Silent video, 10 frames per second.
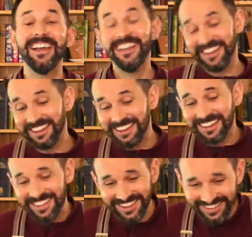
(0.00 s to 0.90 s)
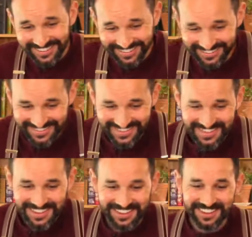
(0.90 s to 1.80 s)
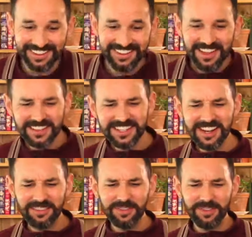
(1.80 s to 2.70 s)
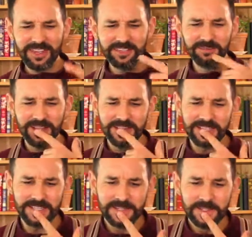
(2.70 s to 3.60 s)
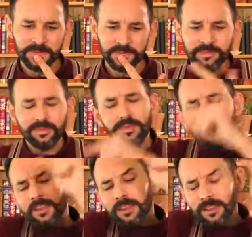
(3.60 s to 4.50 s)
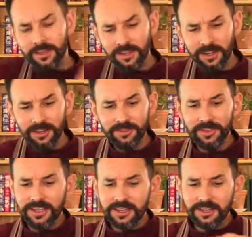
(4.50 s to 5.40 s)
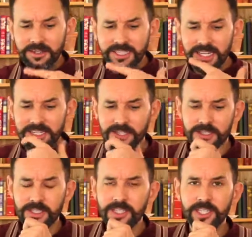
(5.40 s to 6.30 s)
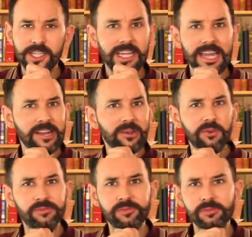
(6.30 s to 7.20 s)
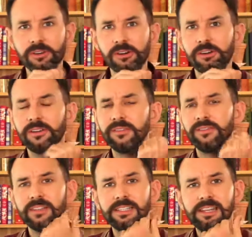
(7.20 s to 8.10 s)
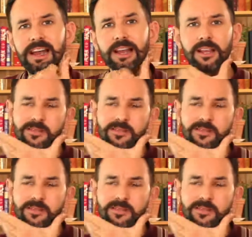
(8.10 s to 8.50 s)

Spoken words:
Yeah. Yeah. That's another thing as well, isn't it? I think, teachers should get an awful lot of slack.